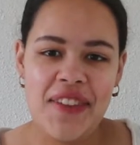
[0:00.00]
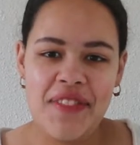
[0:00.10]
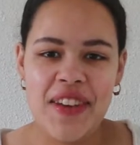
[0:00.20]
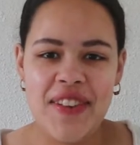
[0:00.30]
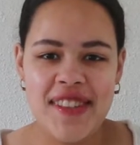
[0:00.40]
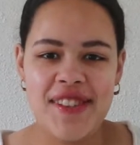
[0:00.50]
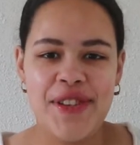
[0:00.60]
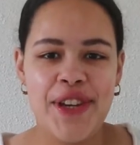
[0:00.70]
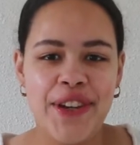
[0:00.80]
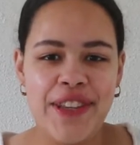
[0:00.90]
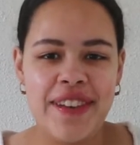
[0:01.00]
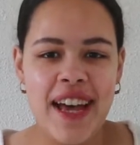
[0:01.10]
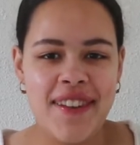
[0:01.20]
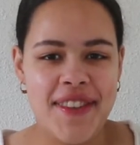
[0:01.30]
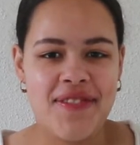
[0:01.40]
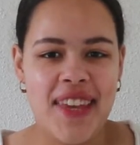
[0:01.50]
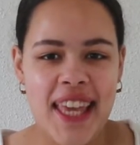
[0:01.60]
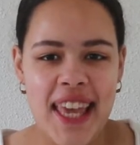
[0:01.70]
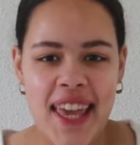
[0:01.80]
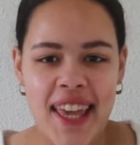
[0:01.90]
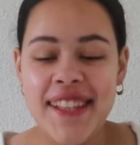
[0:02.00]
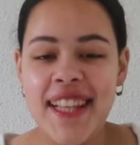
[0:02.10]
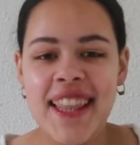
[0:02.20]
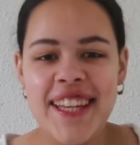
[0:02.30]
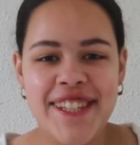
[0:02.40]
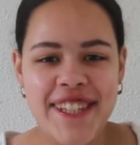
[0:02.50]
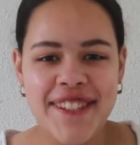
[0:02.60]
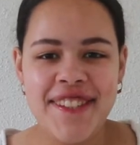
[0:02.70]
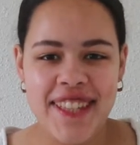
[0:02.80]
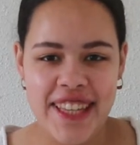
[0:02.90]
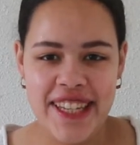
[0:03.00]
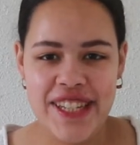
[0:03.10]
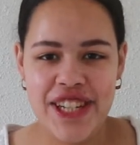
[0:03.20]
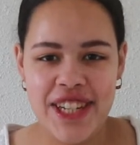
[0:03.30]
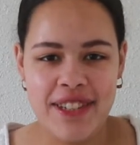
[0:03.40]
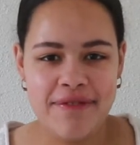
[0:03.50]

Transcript: I'm going to show you how to make a delicious quiche.